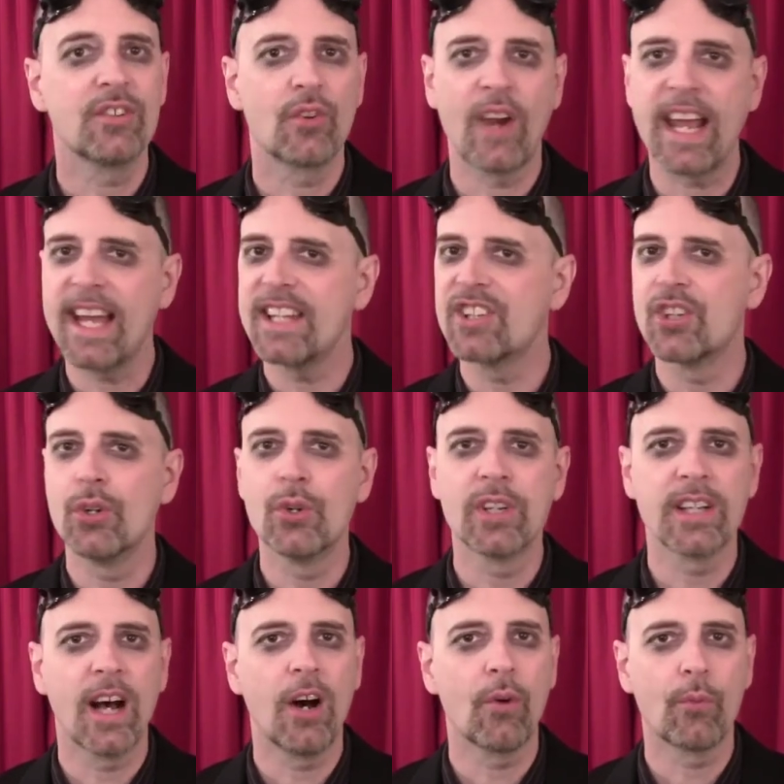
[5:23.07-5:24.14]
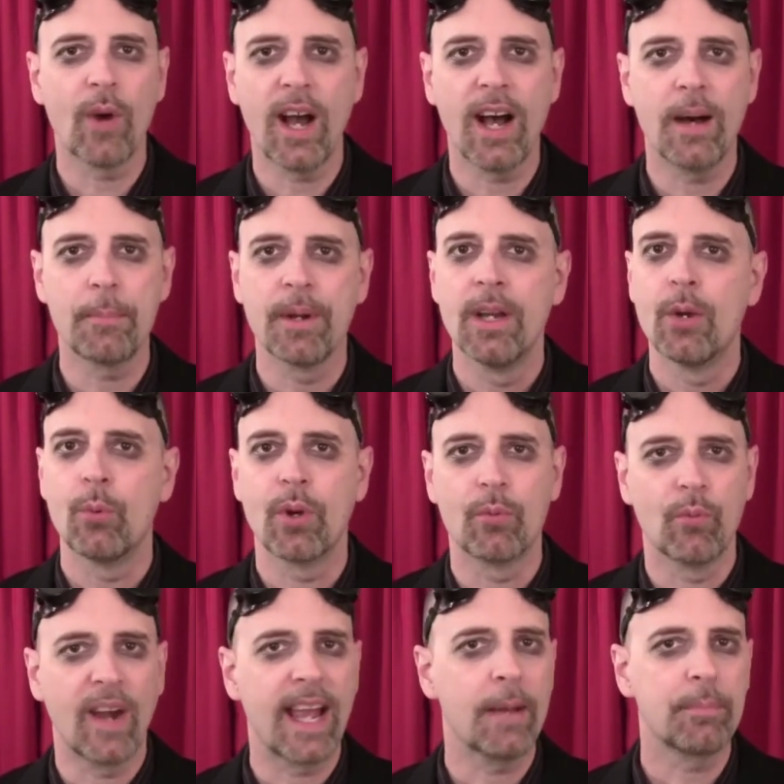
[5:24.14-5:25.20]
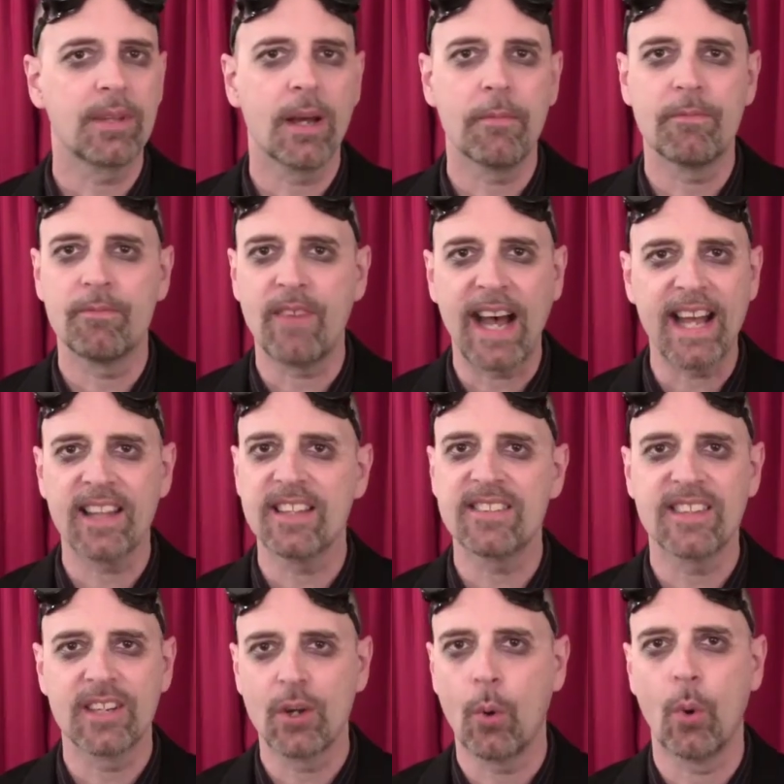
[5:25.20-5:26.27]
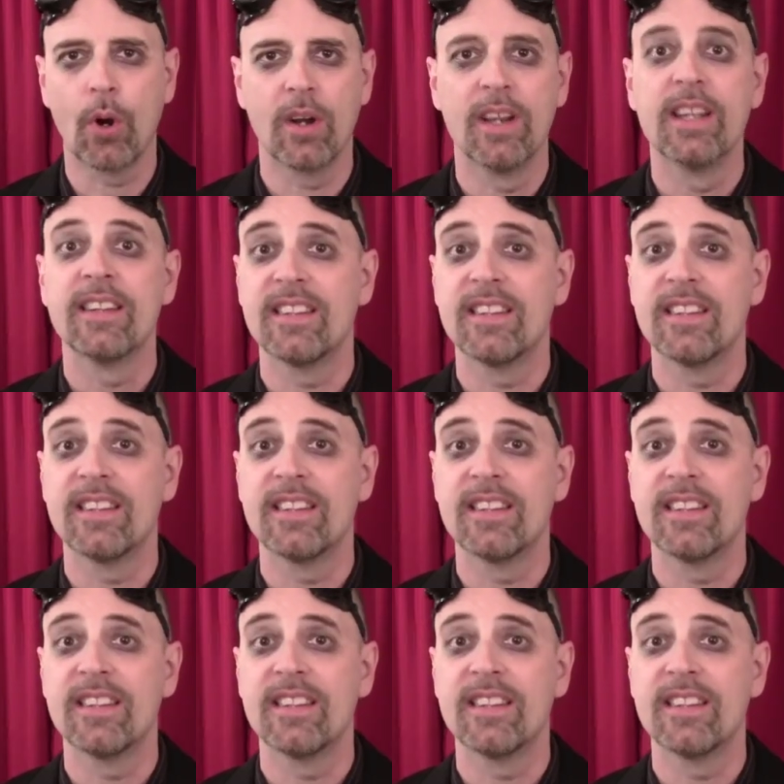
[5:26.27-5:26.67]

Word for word: Grand Guignol romp with ramped up violence and gore.